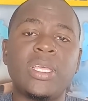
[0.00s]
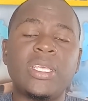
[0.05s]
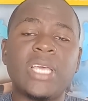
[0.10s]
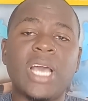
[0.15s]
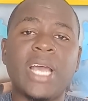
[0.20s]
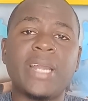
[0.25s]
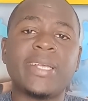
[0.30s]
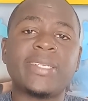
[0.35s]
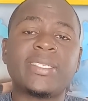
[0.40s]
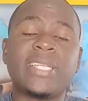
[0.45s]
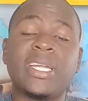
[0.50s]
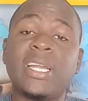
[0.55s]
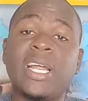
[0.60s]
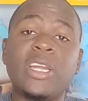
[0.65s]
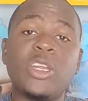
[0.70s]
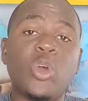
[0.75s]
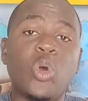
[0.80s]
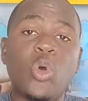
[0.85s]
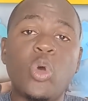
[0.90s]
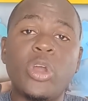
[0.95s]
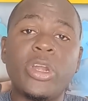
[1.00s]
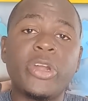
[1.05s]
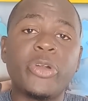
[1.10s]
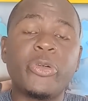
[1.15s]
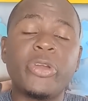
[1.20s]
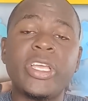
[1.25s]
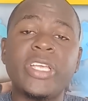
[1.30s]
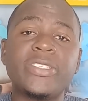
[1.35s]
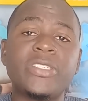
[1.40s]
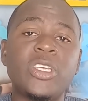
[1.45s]
You understand? And the only
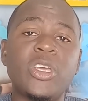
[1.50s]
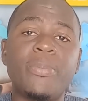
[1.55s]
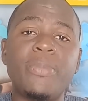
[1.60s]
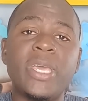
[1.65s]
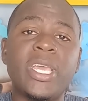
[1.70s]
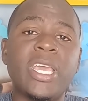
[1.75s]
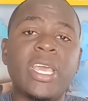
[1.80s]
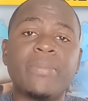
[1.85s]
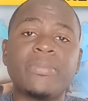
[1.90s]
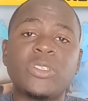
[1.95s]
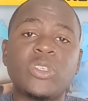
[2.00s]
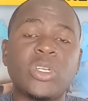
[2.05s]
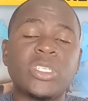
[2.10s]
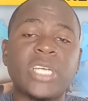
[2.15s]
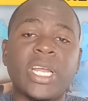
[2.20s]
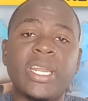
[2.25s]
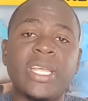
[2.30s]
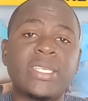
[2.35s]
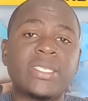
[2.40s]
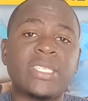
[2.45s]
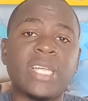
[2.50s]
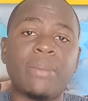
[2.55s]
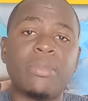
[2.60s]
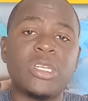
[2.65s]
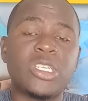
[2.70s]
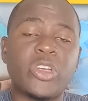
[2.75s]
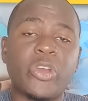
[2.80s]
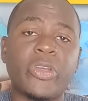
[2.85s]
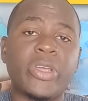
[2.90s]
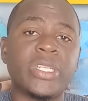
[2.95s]
reason you became such an
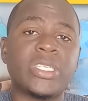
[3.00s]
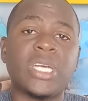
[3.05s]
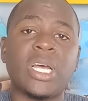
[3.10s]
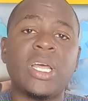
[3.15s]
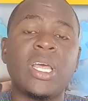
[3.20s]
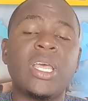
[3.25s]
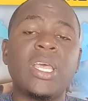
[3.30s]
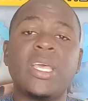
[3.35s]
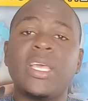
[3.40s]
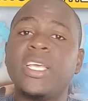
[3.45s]
established cricketer